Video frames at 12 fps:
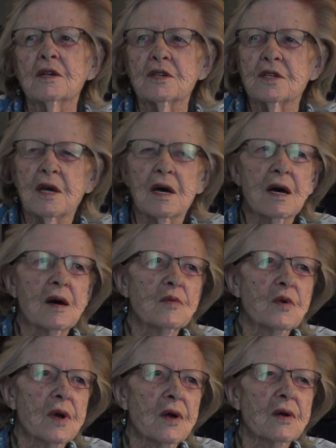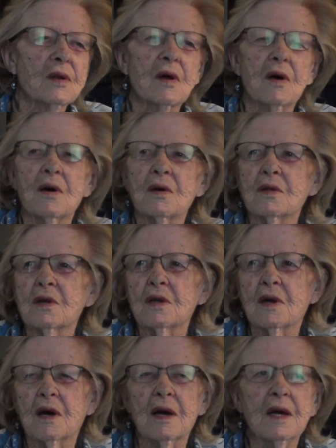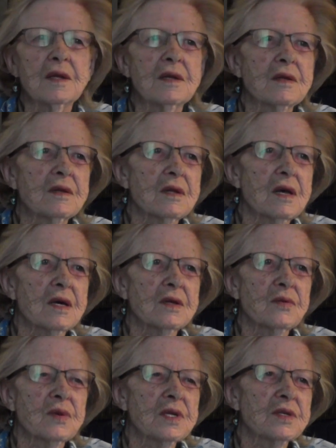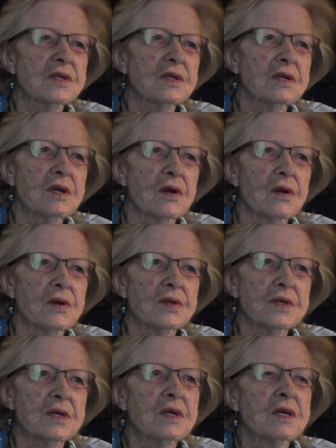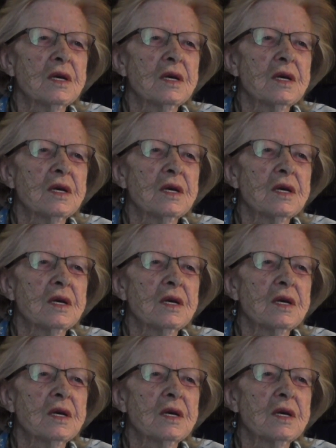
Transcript: Somewhere along the line in the recent years,